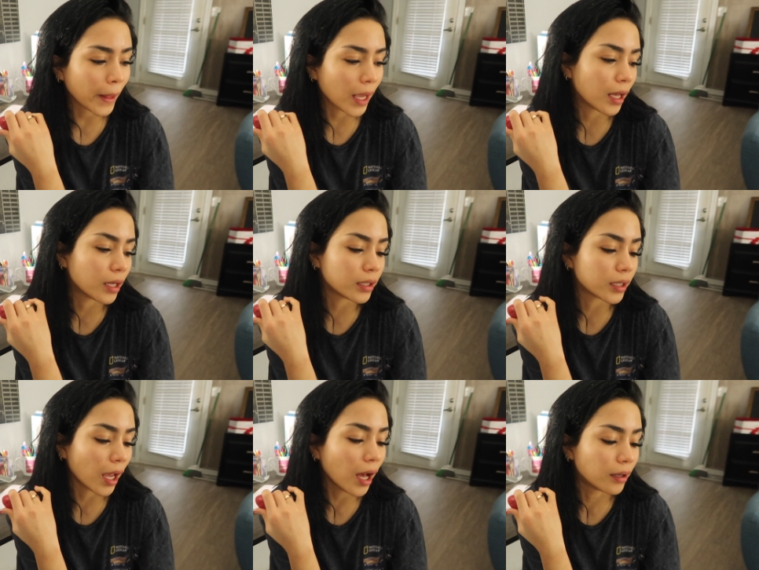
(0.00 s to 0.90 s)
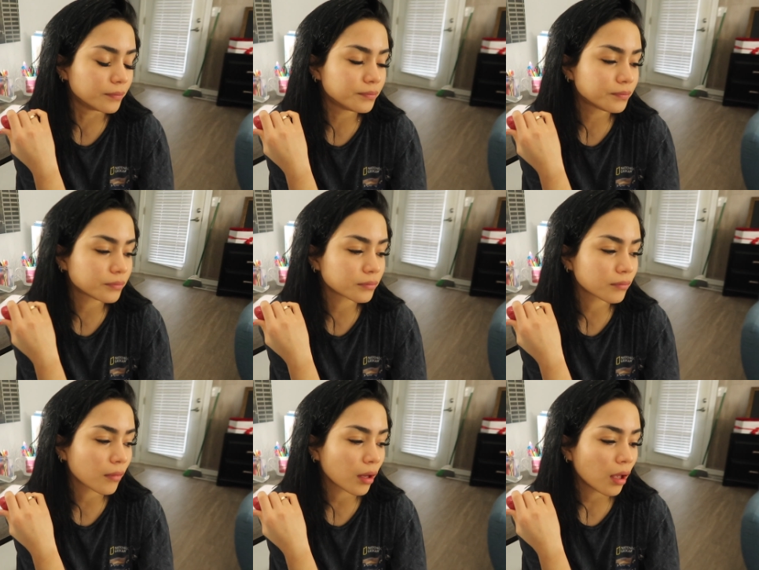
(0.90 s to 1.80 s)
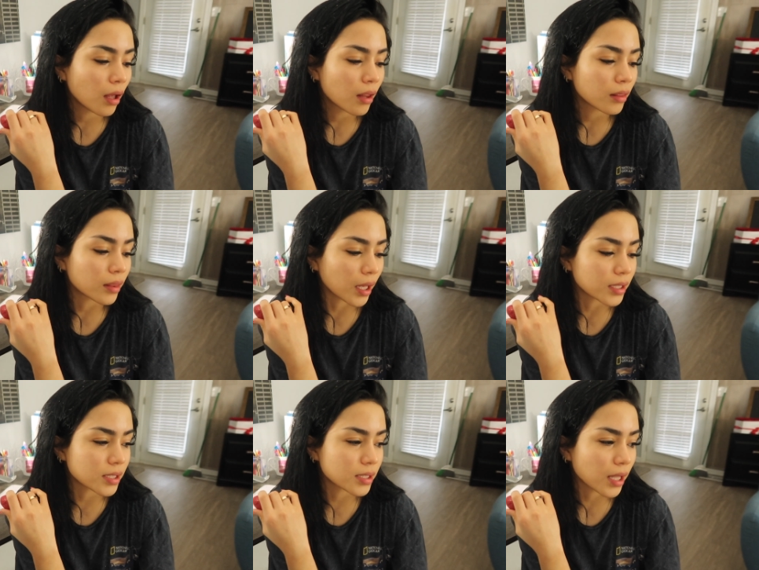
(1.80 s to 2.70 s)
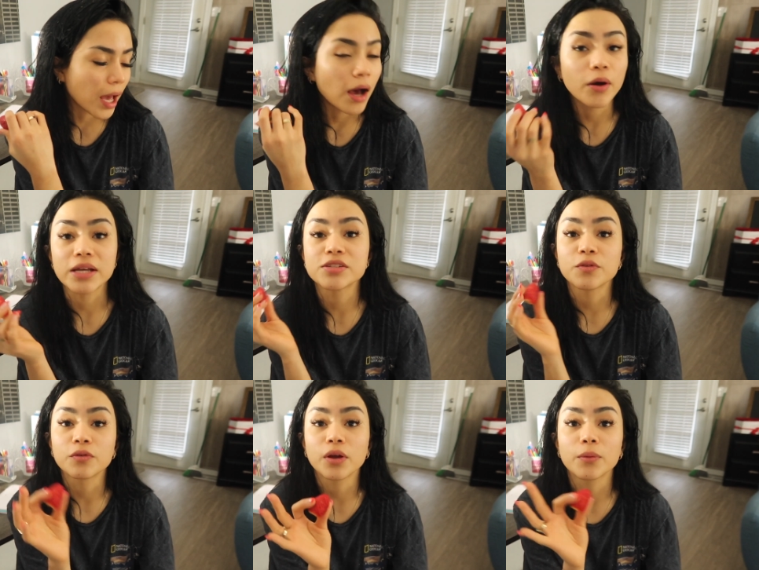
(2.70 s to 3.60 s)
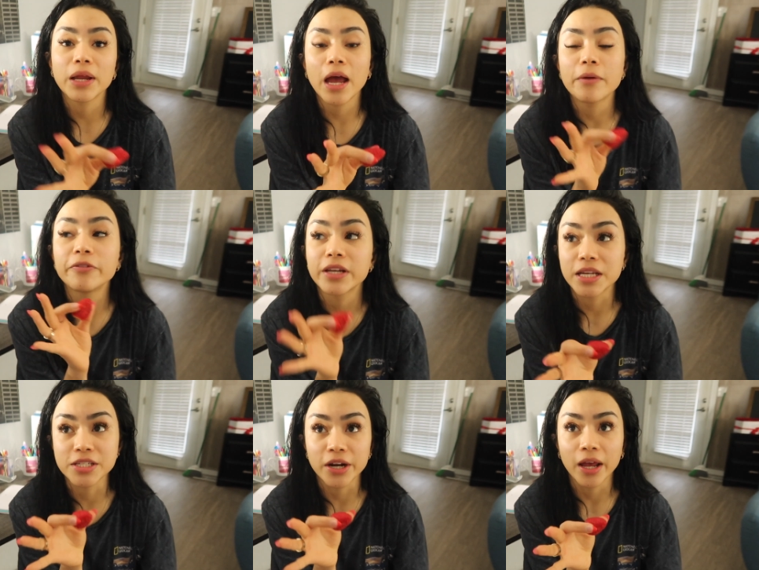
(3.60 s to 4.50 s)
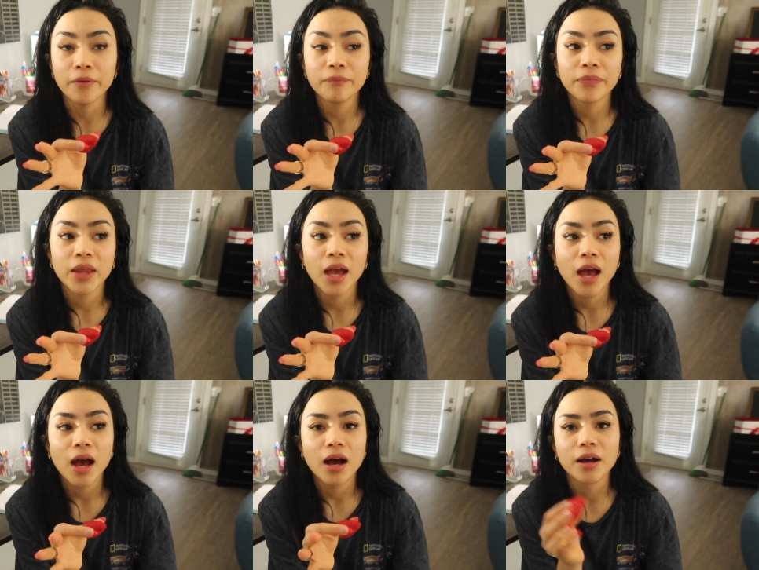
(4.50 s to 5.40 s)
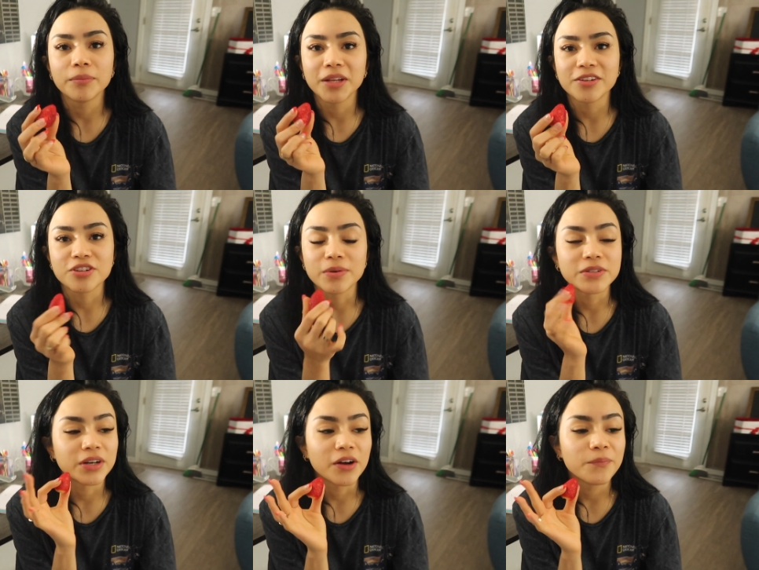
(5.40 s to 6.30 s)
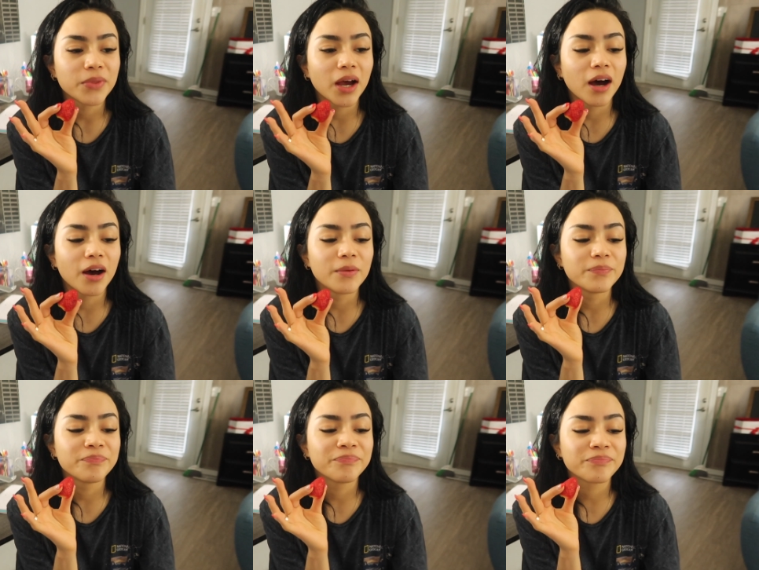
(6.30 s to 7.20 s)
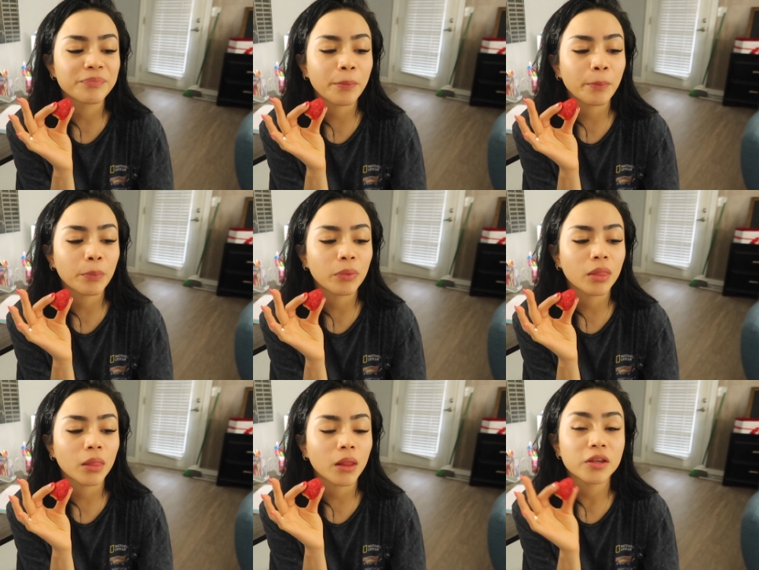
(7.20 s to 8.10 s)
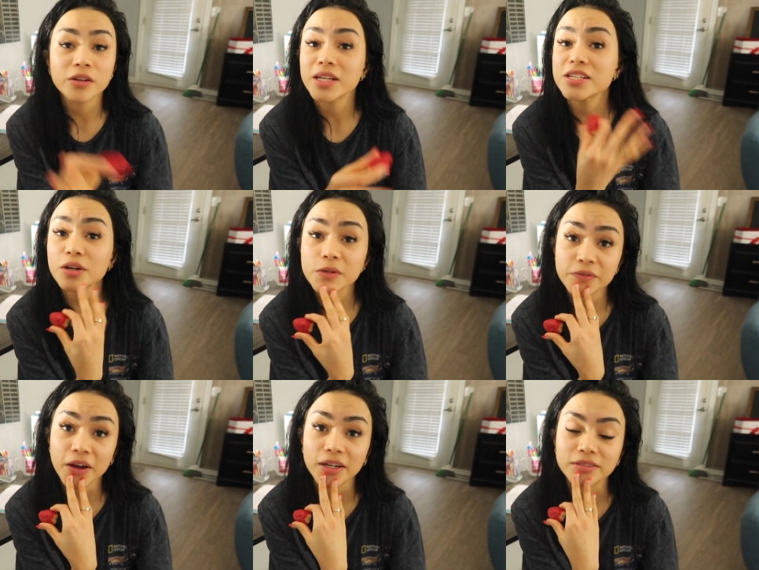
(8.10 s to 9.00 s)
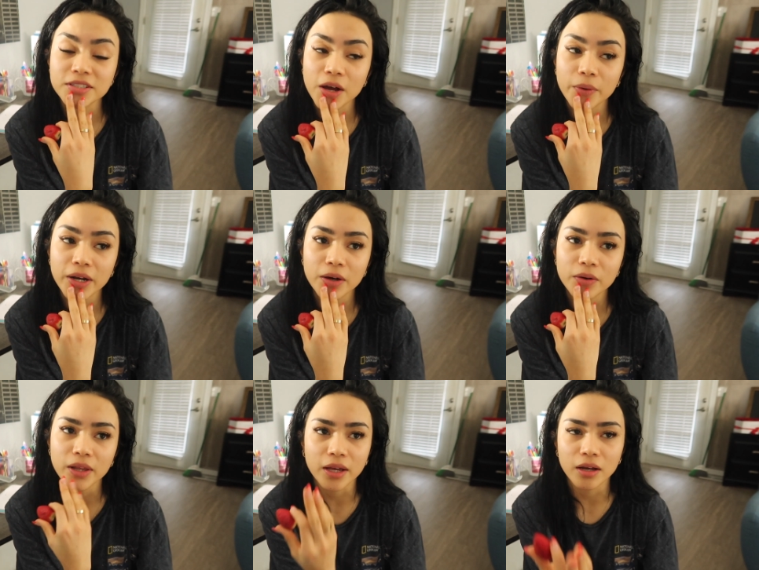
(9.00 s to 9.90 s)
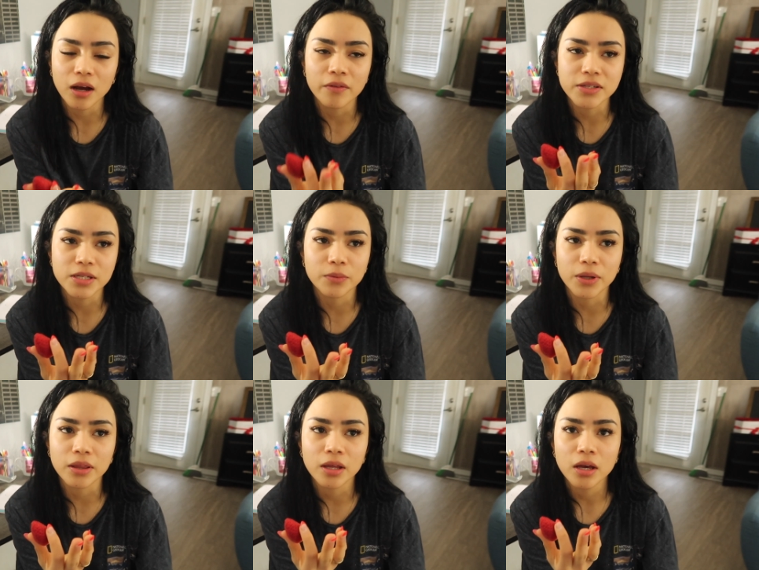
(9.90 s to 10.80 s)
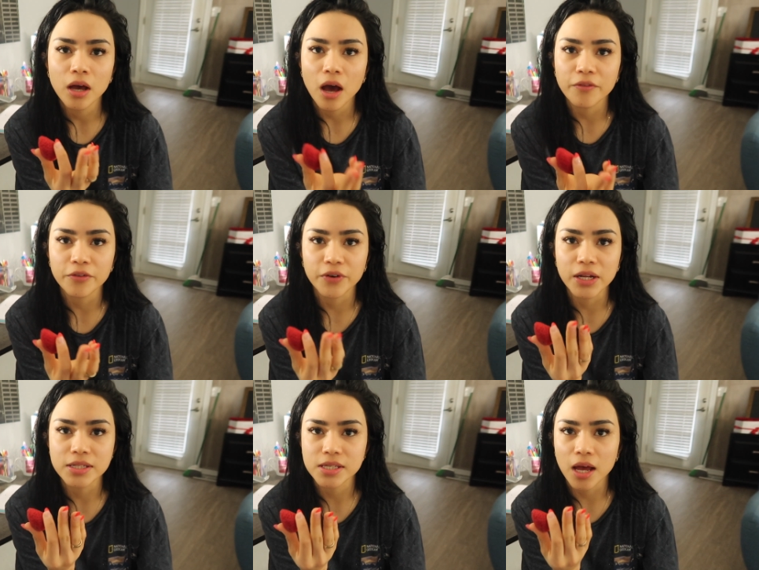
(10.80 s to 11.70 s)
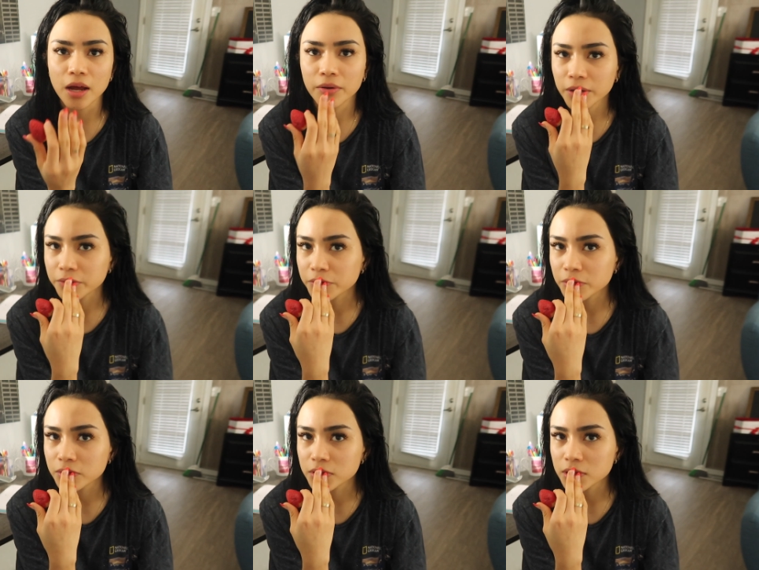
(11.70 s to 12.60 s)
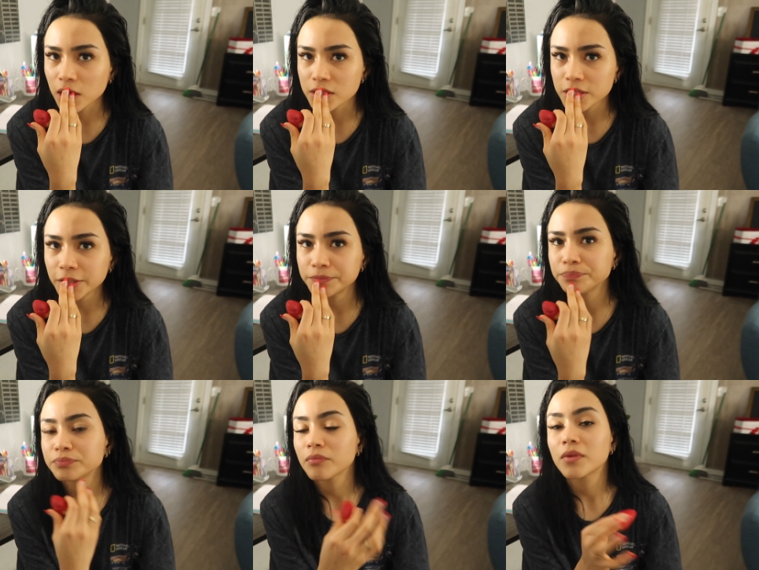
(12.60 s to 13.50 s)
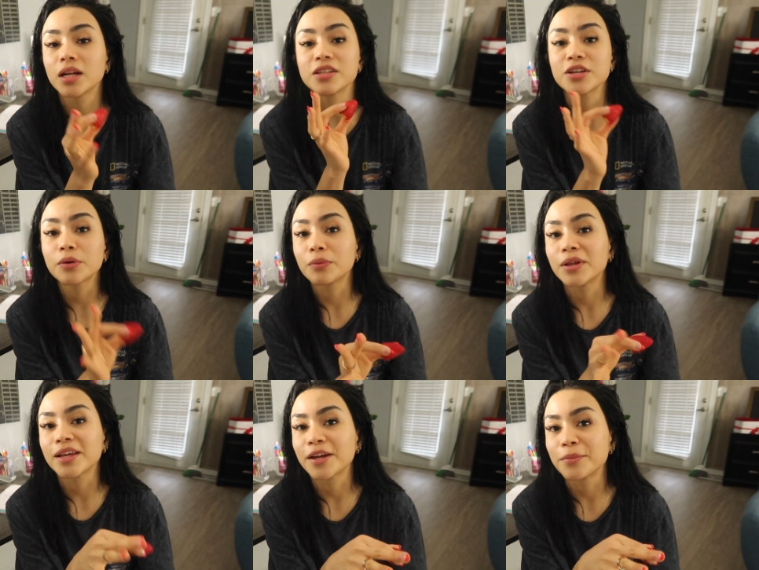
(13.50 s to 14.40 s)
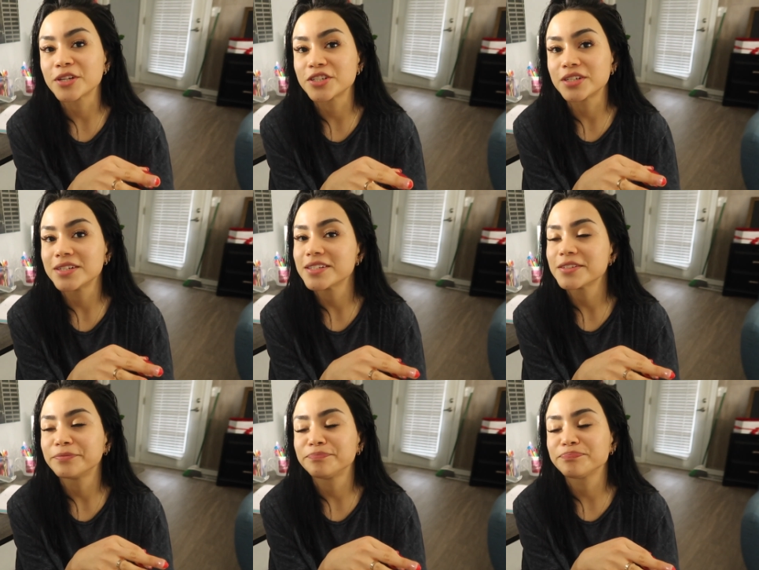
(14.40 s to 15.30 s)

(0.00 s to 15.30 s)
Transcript: and yeah that's that okay so recap for yesterday I'm eating strawberries right now um yesterday was fun. So I went out like obviously with a few friends at Rauw's concert and I took really good pictures.